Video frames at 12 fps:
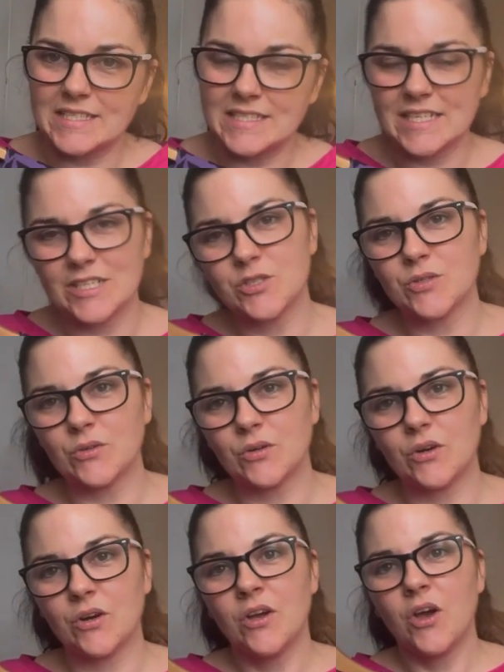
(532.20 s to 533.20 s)

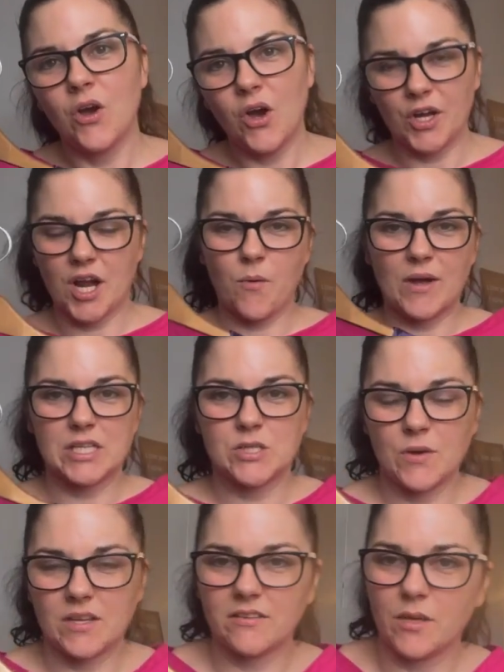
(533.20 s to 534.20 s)
detour on our way
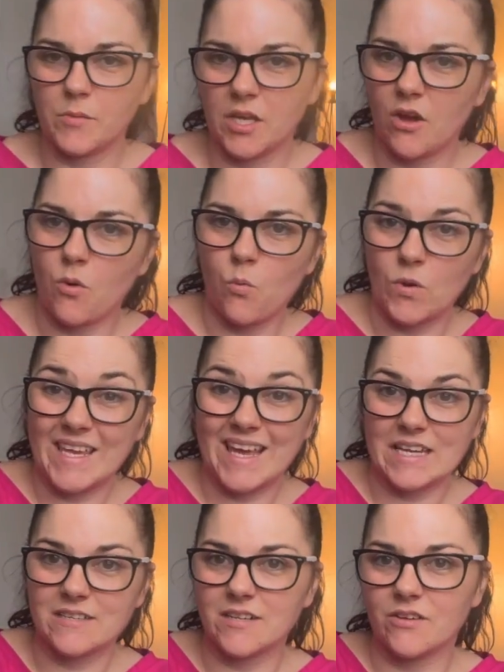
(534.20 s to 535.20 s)
to our sewing
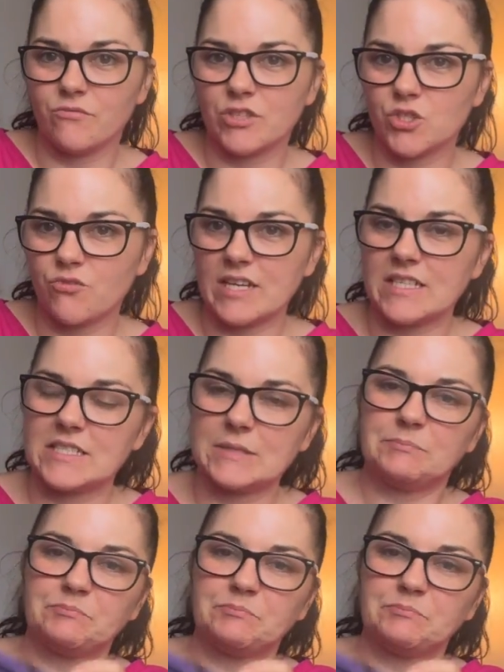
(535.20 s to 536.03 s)
weekender retreat.